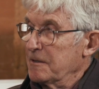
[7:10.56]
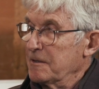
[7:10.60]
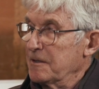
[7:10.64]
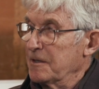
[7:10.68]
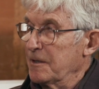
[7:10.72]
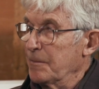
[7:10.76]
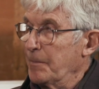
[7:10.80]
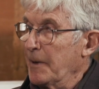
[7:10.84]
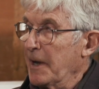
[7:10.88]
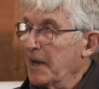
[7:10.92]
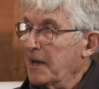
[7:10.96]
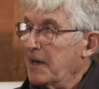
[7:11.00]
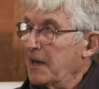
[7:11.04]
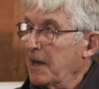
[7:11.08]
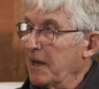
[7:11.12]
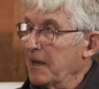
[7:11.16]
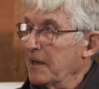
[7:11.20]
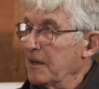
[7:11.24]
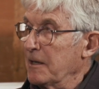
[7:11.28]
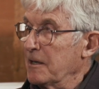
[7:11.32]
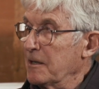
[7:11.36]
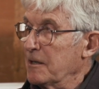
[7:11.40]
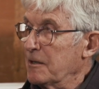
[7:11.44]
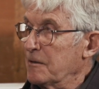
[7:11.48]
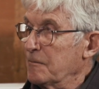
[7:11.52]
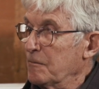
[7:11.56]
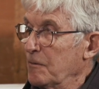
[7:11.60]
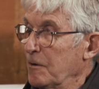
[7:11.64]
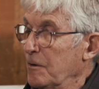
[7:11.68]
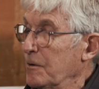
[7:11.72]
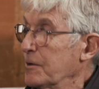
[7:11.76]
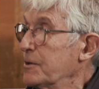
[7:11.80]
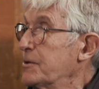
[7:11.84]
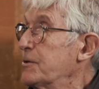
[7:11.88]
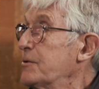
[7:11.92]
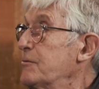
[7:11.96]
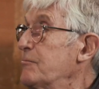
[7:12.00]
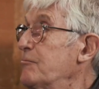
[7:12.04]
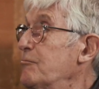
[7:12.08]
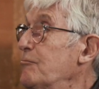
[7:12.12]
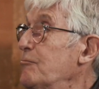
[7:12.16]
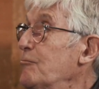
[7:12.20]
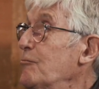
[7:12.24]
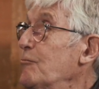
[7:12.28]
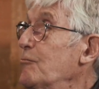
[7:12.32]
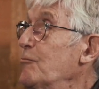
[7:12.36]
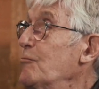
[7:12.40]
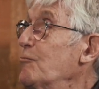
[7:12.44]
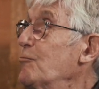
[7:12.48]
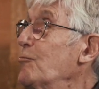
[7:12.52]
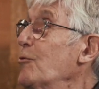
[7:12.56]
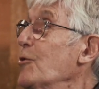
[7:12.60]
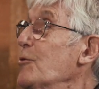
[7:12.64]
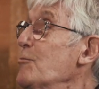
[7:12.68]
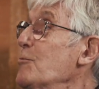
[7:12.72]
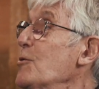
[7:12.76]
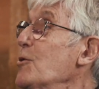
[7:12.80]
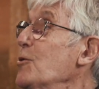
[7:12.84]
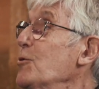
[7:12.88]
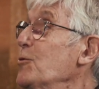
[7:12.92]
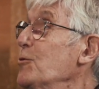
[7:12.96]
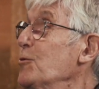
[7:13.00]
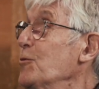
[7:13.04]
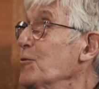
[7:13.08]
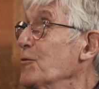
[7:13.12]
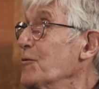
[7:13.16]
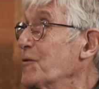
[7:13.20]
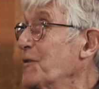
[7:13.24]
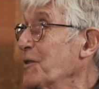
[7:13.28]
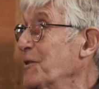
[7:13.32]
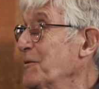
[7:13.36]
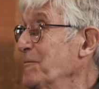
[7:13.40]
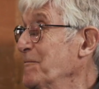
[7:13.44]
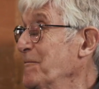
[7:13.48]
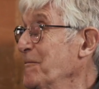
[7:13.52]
the back end was removed.